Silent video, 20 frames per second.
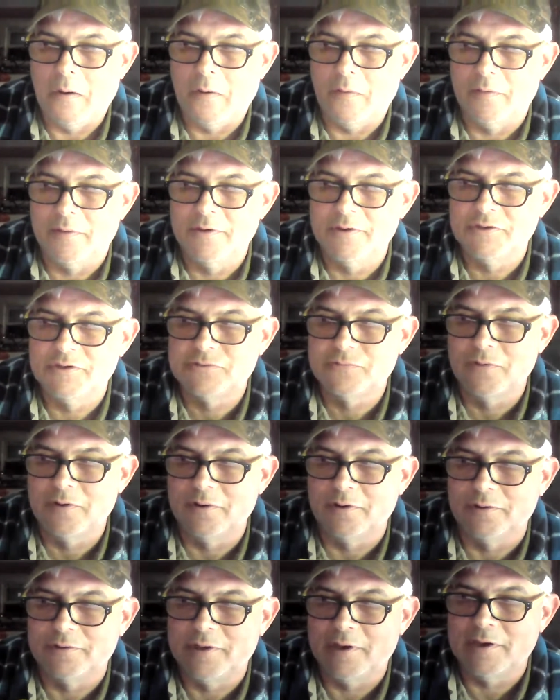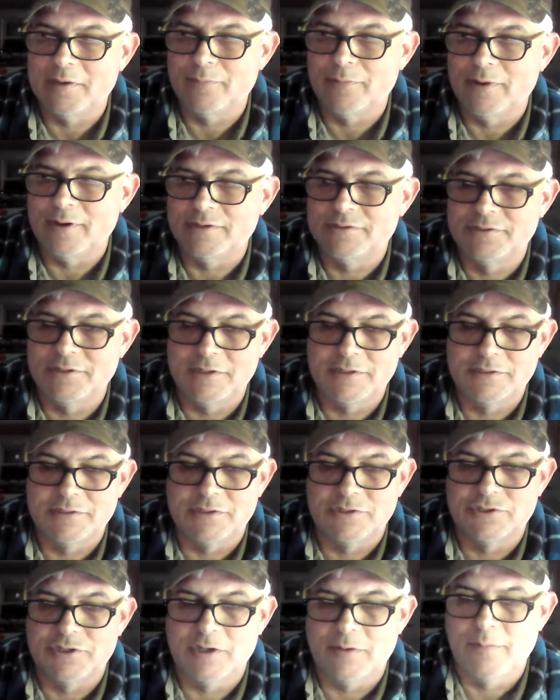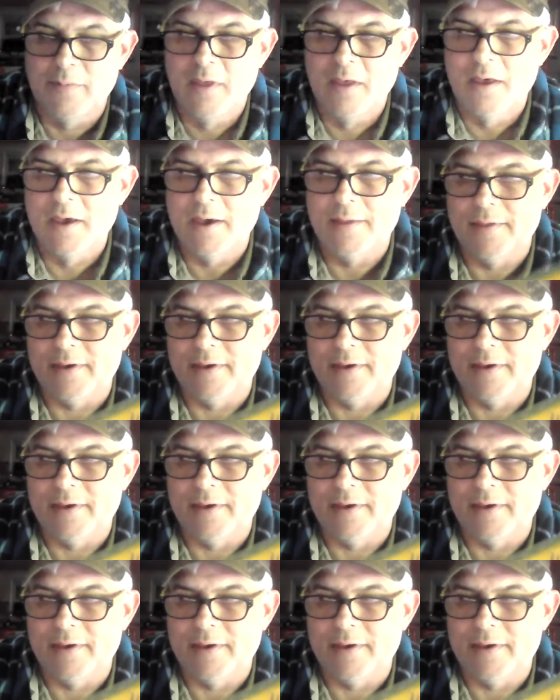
This one will tell you about citizenship.